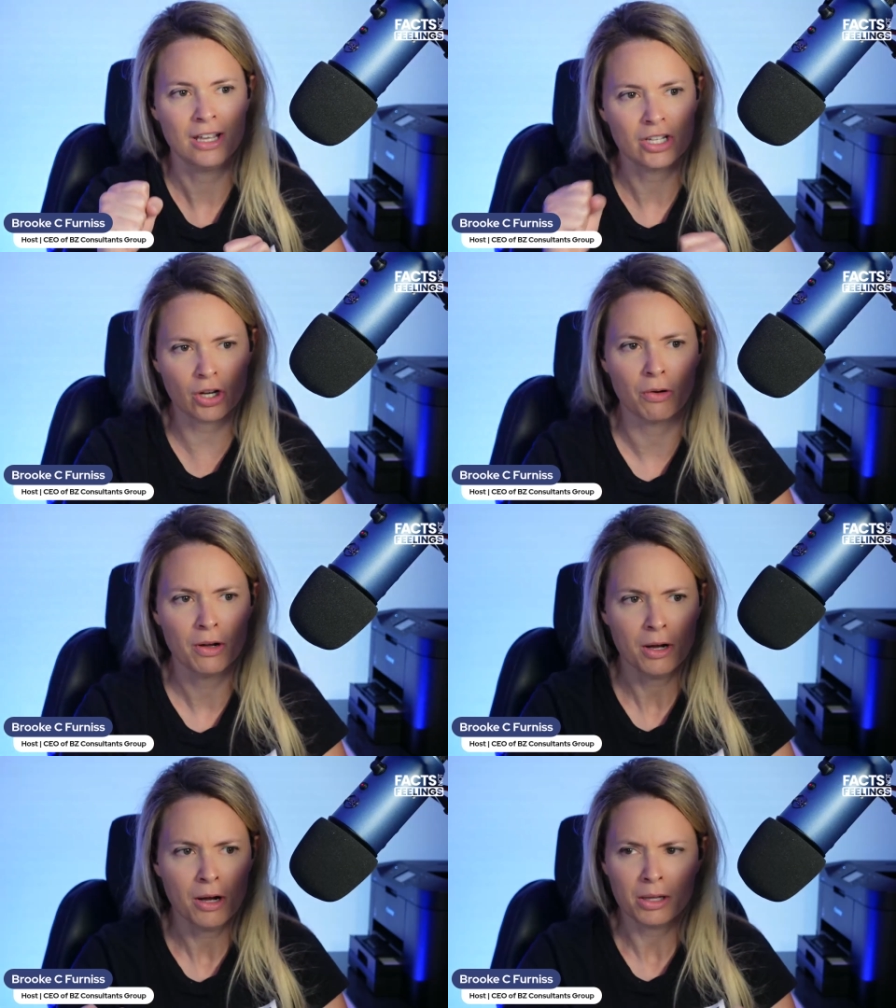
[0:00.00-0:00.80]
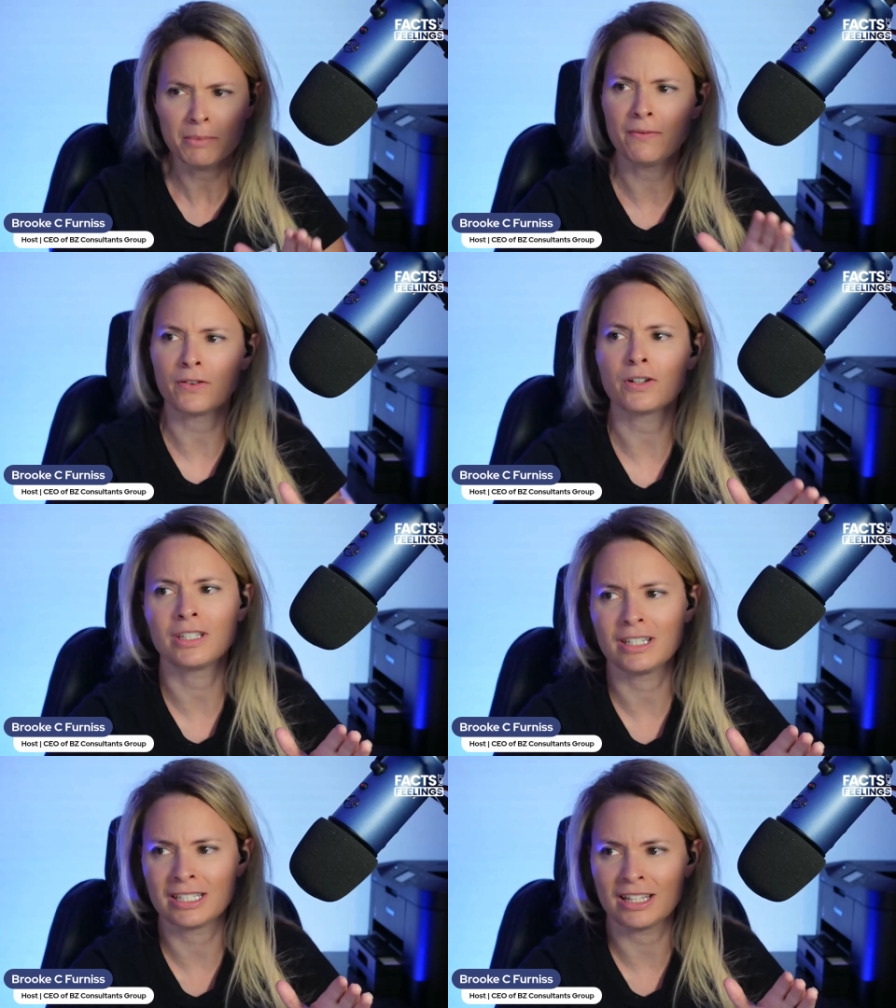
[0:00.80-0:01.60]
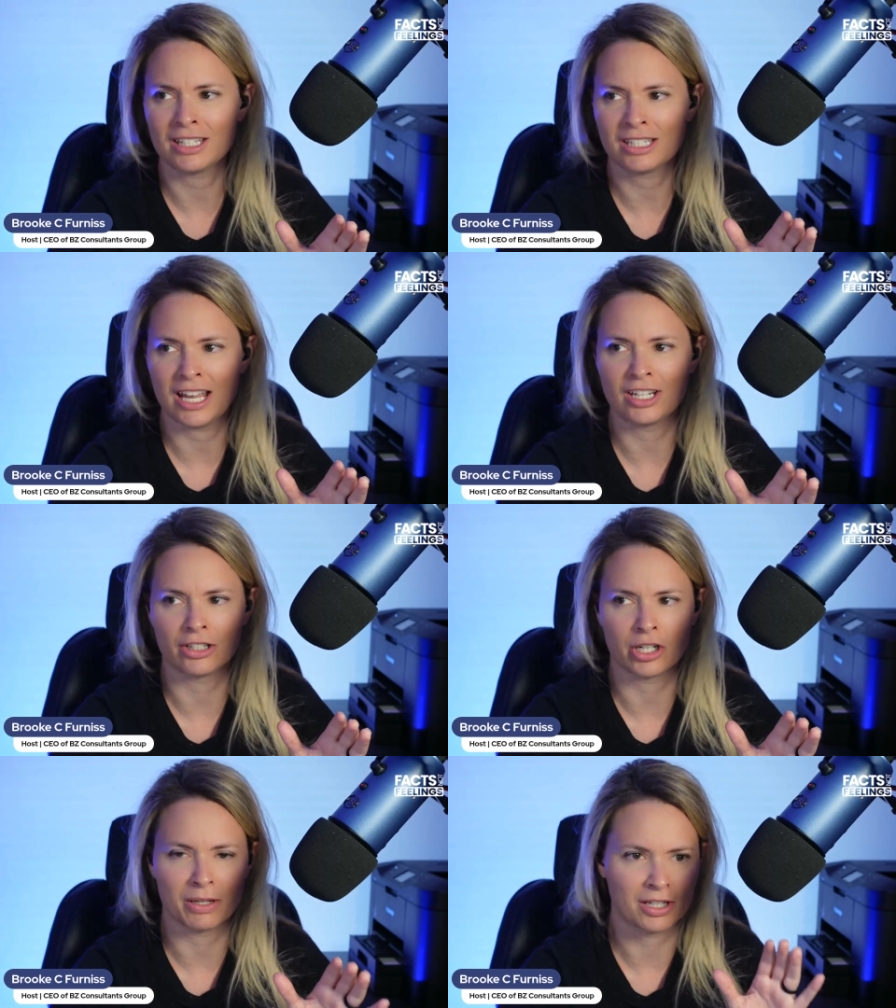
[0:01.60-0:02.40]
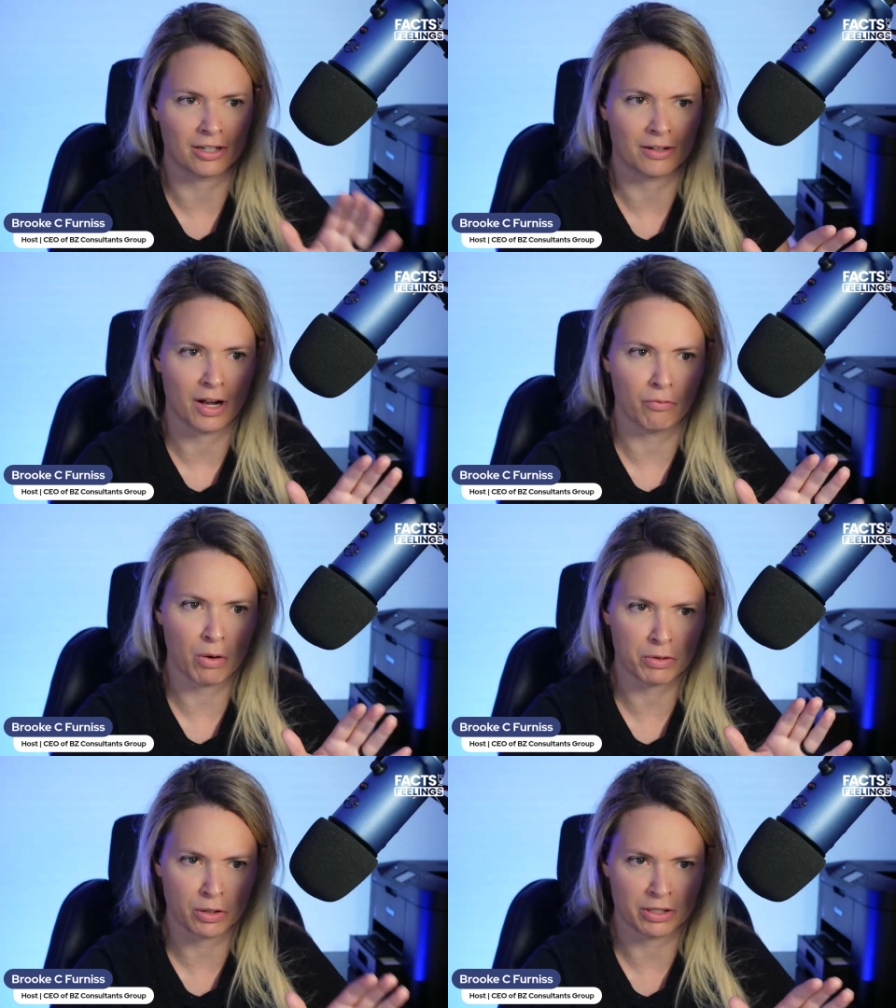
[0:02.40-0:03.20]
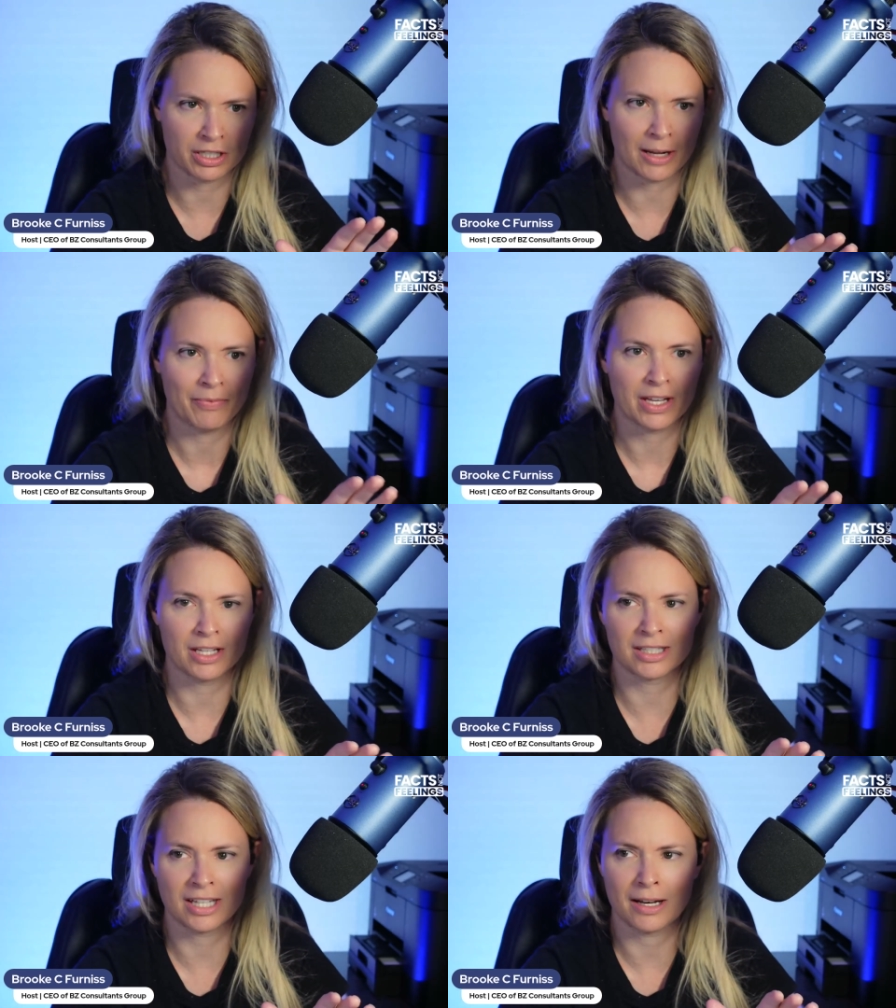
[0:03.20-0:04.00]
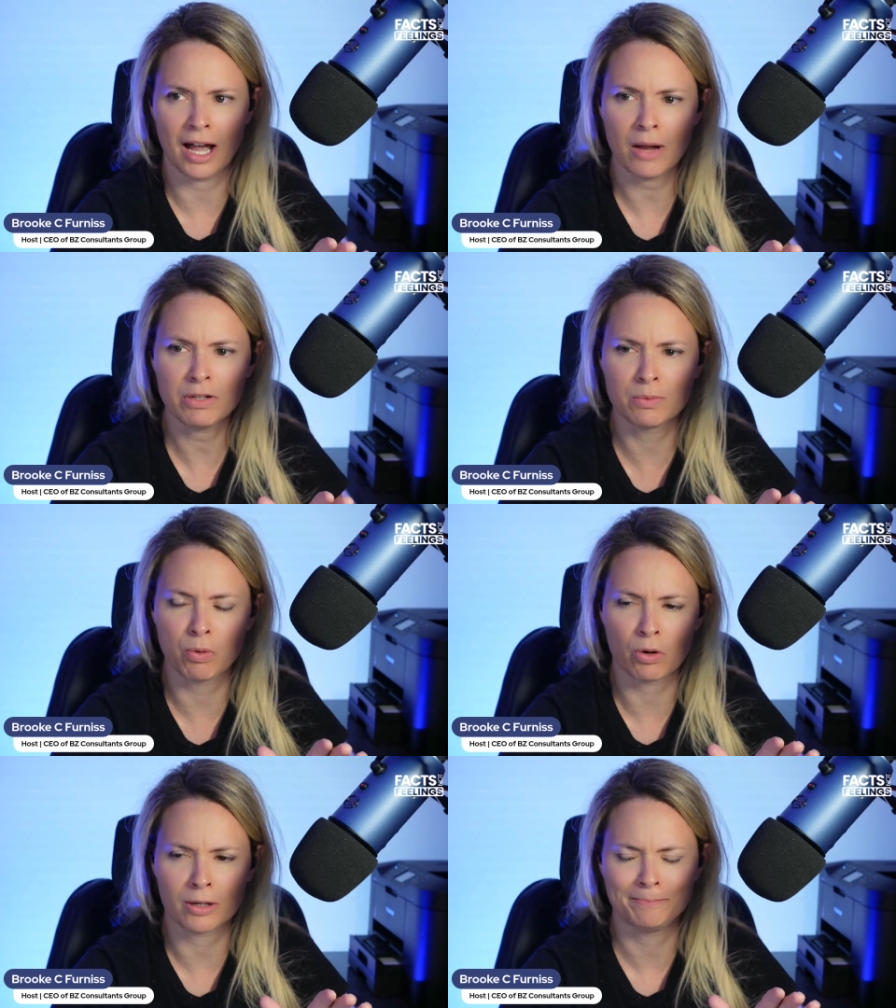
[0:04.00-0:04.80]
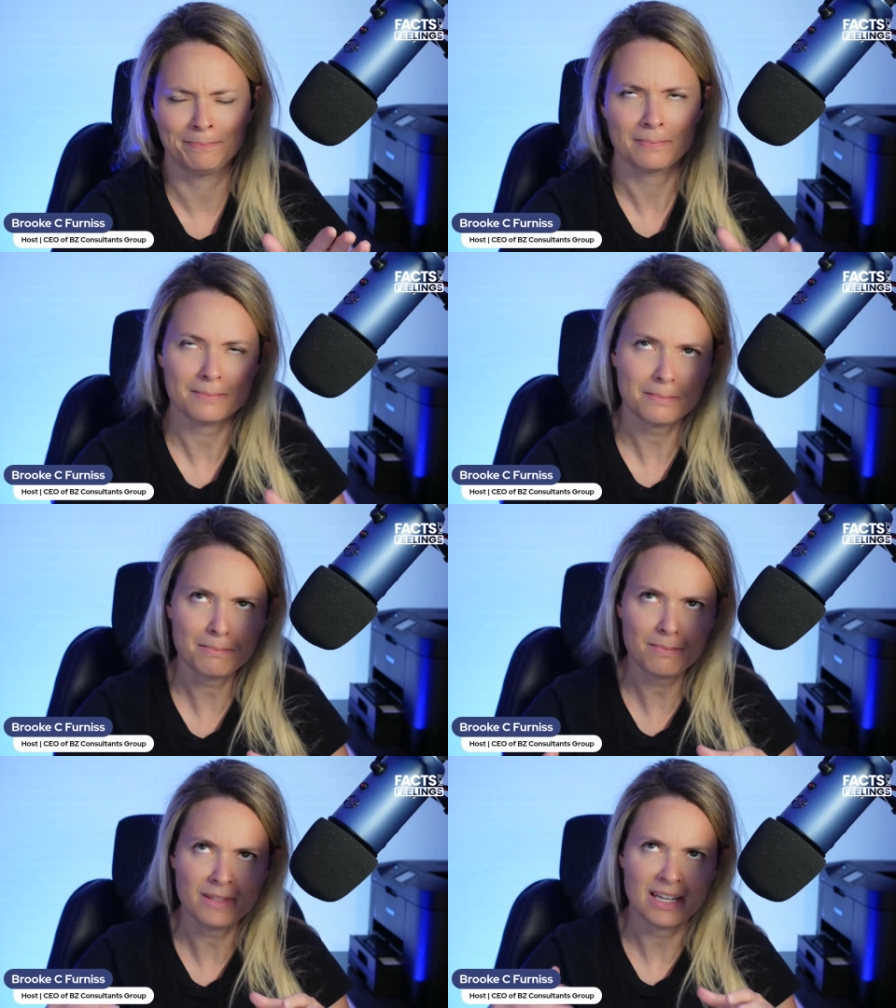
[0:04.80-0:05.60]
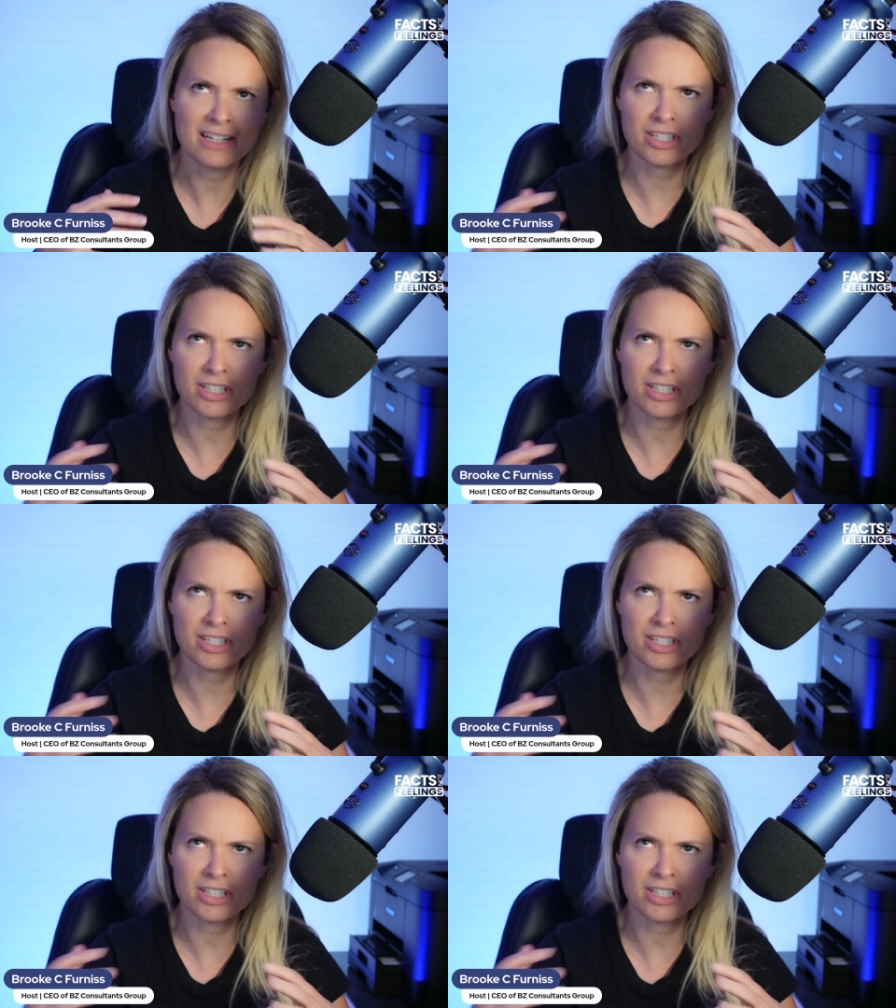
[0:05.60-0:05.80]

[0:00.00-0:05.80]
So let me first set the stage a little bit here of what we're doing today is that I was born in a